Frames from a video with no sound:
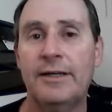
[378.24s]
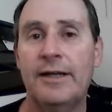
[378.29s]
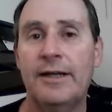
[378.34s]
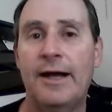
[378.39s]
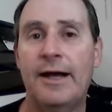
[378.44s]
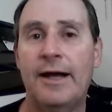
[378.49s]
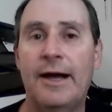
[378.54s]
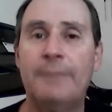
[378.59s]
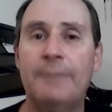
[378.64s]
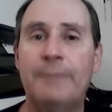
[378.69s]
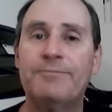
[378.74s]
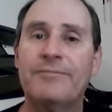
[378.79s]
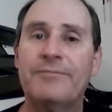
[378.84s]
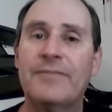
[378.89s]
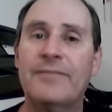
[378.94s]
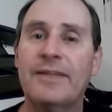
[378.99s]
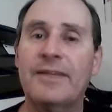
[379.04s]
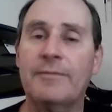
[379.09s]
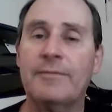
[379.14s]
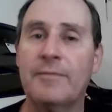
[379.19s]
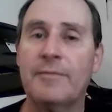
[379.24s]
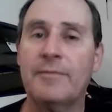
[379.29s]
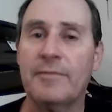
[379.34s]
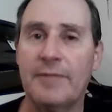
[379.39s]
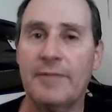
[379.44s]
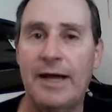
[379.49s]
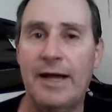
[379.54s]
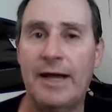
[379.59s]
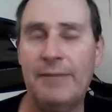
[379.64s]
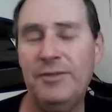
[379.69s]

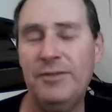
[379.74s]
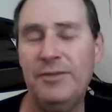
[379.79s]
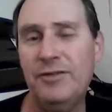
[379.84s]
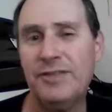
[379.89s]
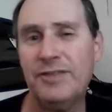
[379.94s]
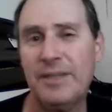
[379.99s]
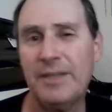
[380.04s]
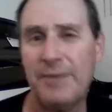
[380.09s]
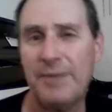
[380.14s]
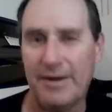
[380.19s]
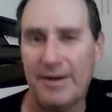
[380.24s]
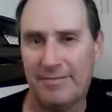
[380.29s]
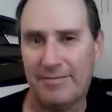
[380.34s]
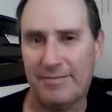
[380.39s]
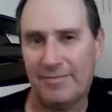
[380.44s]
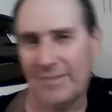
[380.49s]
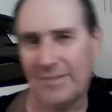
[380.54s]
I'm using about